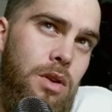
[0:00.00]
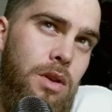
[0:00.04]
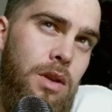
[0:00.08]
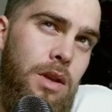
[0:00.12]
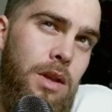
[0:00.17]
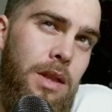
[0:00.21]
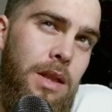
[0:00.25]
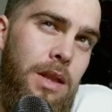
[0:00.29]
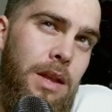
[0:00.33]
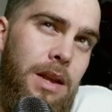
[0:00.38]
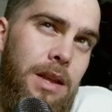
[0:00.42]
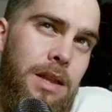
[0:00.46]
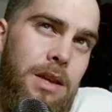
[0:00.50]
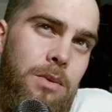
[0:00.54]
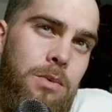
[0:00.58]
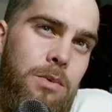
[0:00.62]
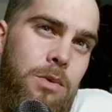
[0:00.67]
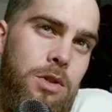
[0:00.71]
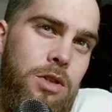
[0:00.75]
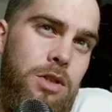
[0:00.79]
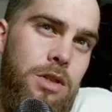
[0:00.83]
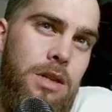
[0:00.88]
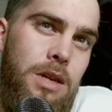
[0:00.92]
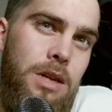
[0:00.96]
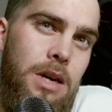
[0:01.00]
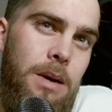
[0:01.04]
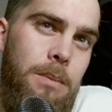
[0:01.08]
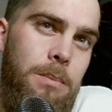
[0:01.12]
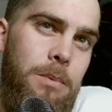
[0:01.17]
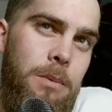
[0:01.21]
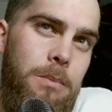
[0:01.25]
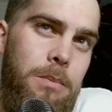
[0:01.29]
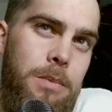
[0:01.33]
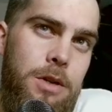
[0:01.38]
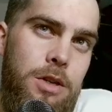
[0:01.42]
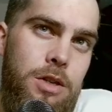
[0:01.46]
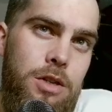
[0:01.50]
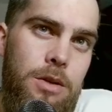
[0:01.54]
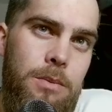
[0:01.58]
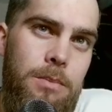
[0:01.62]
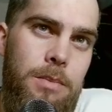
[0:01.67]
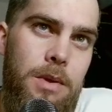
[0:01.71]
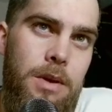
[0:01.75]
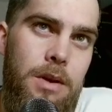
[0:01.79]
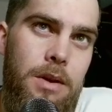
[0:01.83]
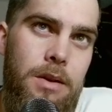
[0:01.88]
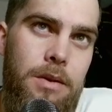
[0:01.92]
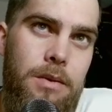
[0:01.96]
And I think we just up a bishop
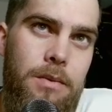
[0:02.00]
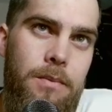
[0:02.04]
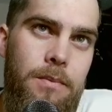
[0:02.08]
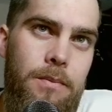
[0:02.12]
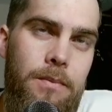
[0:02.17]
there.